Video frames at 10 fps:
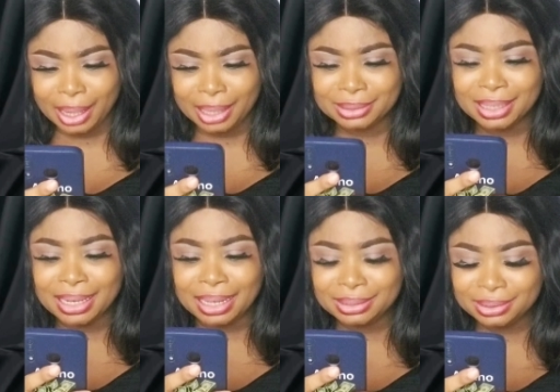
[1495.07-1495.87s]
And the
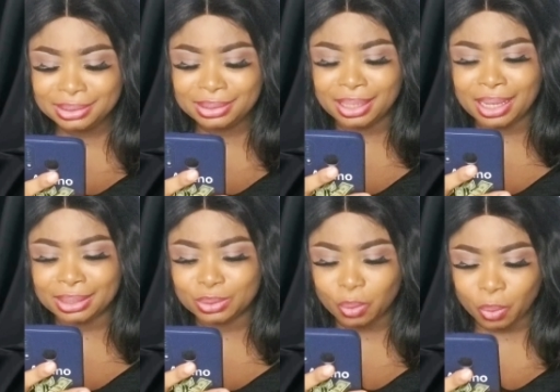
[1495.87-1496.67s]
glasses she
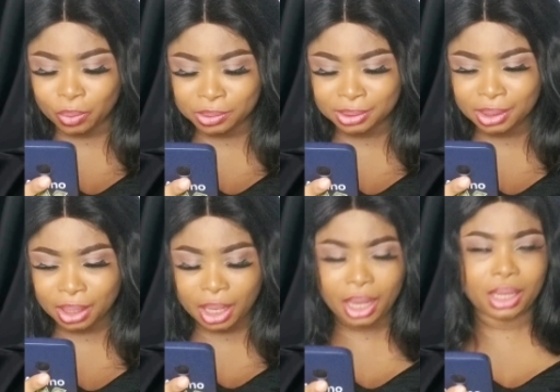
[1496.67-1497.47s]
has on,
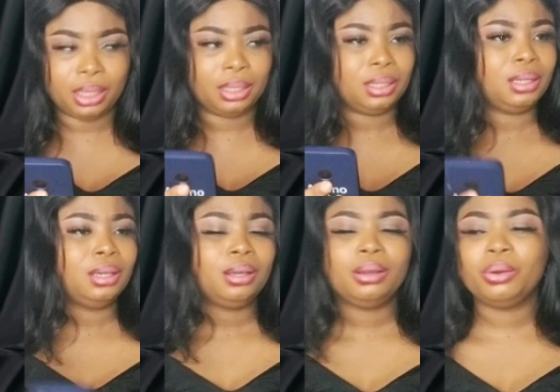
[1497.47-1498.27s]
Kai.
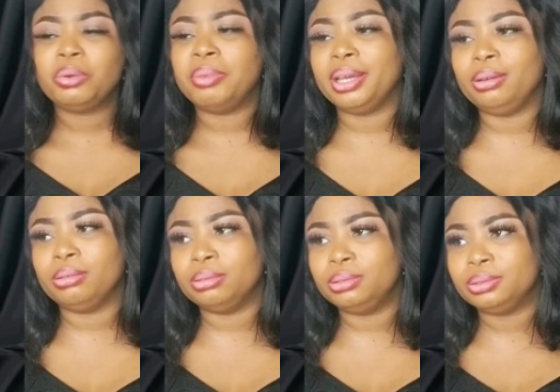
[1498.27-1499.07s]
Oh my
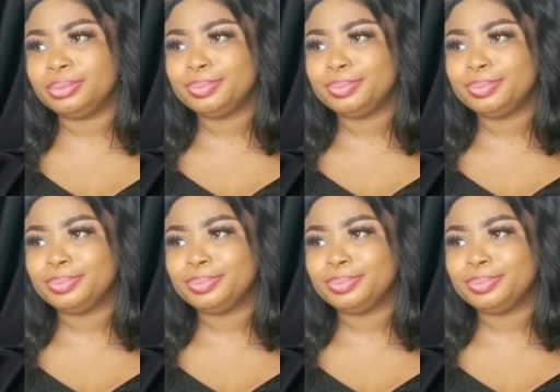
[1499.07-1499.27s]
god.